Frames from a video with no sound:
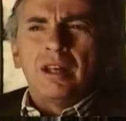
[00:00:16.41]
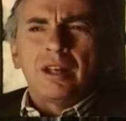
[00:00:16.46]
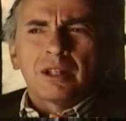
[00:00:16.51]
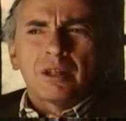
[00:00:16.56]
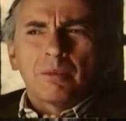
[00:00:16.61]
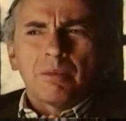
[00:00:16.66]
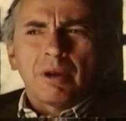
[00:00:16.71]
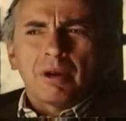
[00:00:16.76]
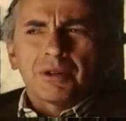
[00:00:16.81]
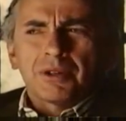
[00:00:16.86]

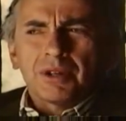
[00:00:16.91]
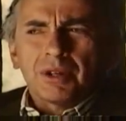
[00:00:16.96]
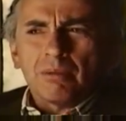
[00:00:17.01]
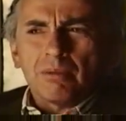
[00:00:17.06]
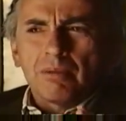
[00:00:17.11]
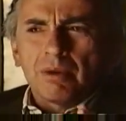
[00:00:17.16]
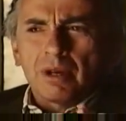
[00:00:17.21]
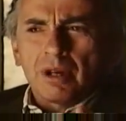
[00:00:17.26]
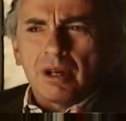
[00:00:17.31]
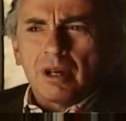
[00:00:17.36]
It's about
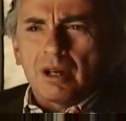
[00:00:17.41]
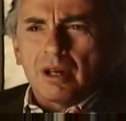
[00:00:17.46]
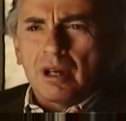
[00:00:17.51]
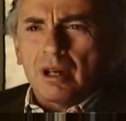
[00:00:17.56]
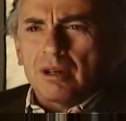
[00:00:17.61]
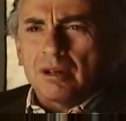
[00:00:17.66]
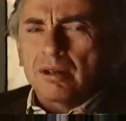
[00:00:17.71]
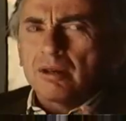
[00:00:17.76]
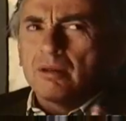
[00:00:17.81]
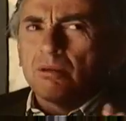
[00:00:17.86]
somebody
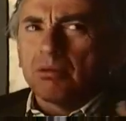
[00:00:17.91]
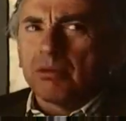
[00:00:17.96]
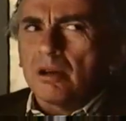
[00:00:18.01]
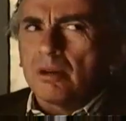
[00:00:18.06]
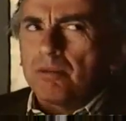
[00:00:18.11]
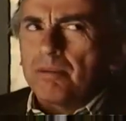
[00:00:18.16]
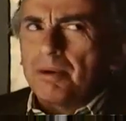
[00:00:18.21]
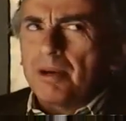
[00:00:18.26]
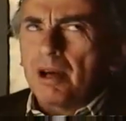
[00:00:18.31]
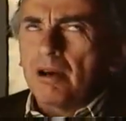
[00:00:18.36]
against whom there
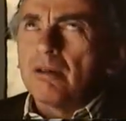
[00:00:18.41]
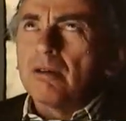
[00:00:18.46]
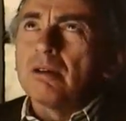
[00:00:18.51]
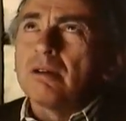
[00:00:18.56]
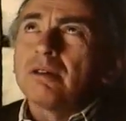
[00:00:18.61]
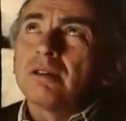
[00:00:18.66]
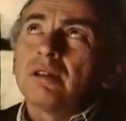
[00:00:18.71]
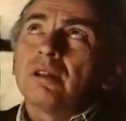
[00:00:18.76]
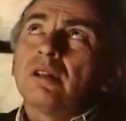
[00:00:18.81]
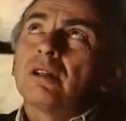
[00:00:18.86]
are
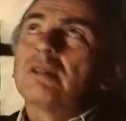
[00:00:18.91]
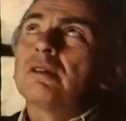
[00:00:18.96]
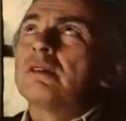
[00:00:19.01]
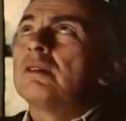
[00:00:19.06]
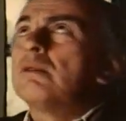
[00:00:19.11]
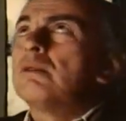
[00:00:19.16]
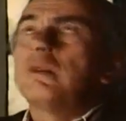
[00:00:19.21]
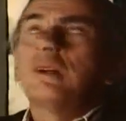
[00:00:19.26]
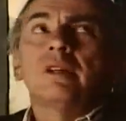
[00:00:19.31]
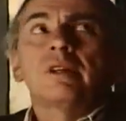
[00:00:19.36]
powers, and he doesn't
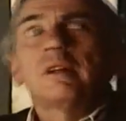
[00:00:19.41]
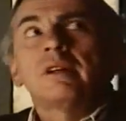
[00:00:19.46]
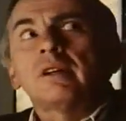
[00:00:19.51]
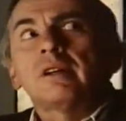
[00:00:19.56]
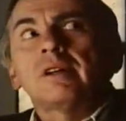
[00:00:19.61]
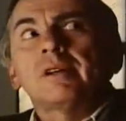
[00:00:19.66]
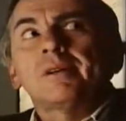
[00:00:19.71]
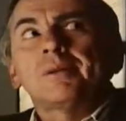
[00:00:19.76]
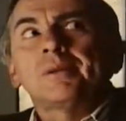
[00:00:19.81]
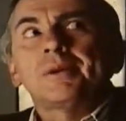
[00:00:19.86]
know where they
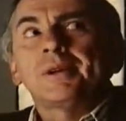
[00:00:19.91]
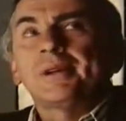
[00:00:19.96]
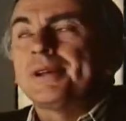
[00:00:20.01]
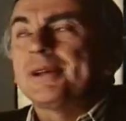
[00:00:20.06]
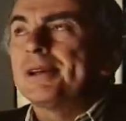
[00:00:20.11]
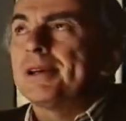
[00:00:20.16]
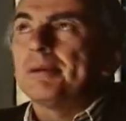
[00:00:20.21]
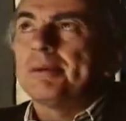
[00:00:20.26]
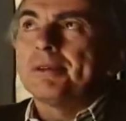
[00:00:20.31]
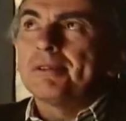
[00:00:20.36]
are, where
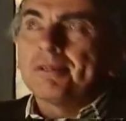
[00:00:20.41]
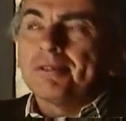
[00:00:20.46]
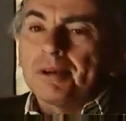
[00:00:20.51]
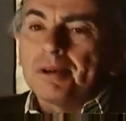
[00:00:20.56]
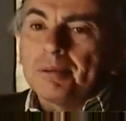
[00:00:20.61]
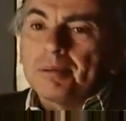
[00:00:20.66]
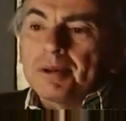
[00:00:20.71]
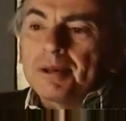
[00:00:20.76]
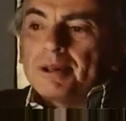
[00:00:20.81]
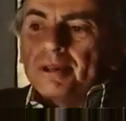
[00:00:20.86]
they're coming
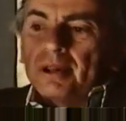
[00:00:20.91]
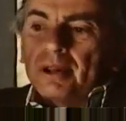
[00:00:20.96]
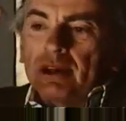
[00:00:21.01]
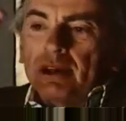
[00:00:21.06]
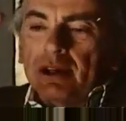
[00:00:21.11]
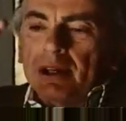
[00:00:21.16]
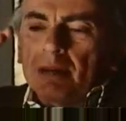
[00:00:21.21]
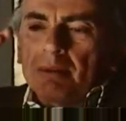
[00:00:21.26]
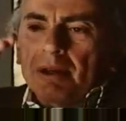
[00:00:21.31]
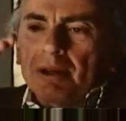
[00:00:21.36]
from, and
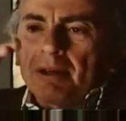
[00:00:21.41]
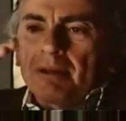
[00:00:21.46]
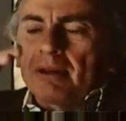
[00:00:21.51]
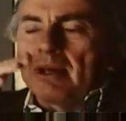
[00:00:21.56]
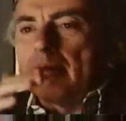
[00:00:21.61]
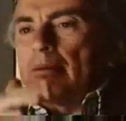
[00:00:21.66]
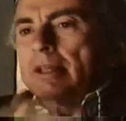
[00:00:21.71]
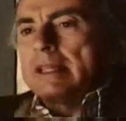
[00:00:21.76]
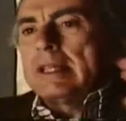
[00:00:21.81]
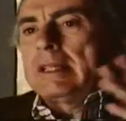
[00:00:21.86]
they come in on
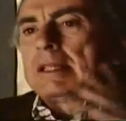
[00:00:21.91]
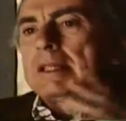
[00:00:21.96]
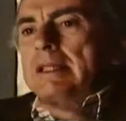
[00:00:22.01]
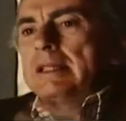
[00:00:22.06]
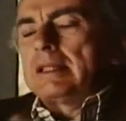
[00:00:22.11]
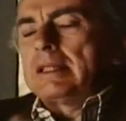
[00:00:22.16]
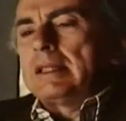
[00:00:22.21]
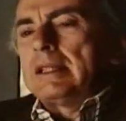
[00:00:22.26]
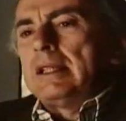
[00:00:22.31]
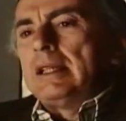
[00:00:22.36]
him like
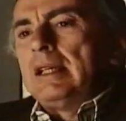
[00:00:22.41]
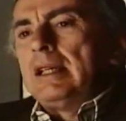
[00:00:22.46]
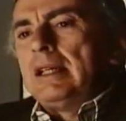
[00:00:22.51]
this.